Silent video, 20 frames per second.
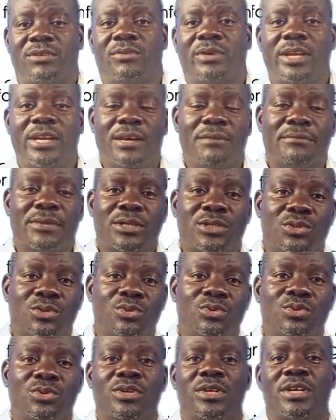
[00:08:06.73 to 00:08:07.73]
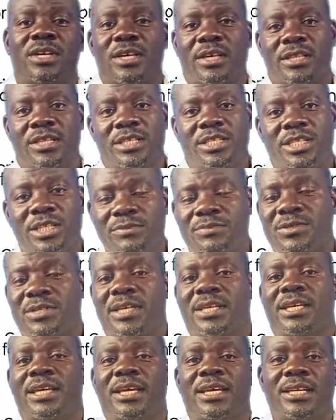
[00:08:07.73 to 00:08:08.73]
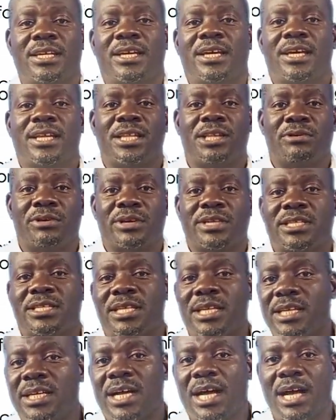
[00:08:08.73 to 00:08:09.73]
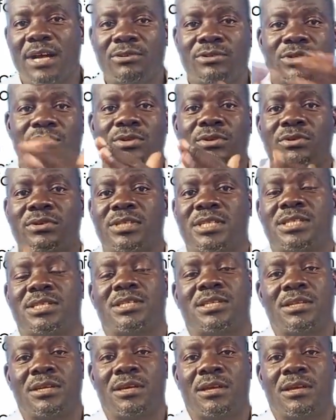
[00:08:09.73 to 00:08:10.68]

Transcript: Way number two, the chiefs again, they were selling out those